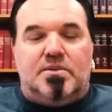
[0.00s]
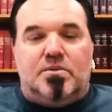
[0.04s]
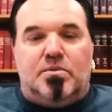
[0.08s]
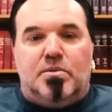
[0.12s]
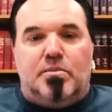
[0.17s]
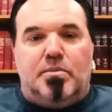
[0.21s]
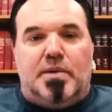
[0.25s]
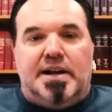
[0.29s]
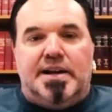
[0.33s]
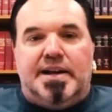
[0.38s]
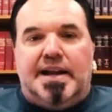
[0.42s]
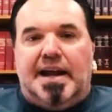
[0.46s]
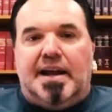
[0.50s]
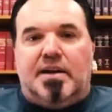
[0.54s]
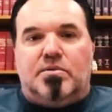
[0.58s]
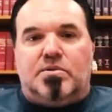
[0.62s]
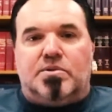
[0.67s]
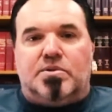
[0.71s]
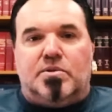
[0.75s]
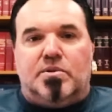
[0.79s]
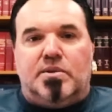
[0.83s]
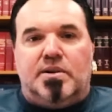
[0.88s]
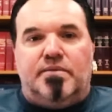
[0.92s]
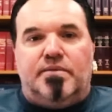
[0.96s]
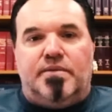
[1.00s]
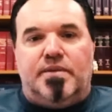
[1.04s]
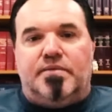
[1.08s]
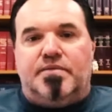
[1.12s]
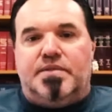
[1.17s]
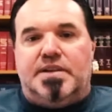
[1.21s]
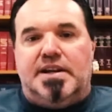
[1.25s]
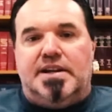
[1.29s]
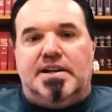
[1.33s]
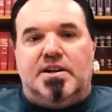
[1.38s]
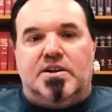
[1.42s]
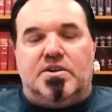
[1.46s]
when my dad was only
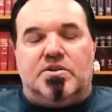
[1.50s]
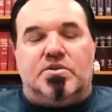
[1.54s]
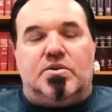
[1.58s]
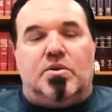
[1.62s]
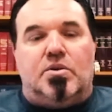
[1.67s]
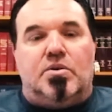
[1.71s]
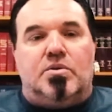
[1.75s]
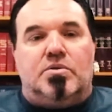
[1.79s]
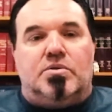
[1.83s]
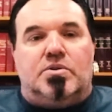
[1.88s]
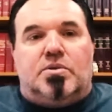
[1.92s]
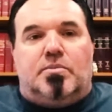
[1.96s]
15 years old.